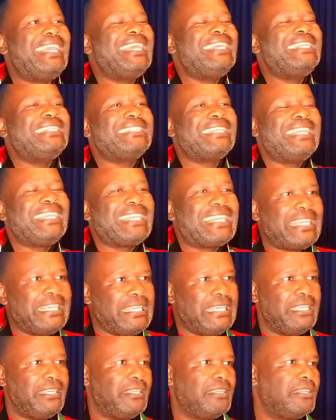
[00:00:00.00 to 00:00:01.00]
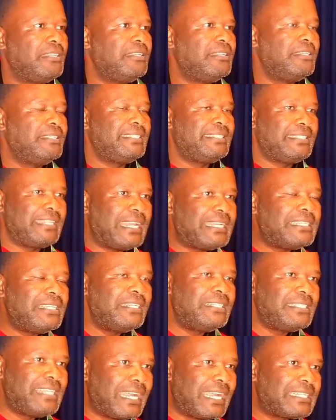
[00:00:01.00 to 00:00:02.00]
as a key
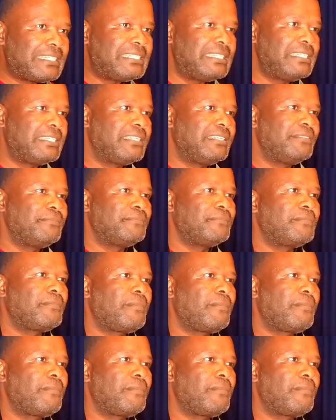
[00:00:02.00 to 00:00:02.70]
tactic.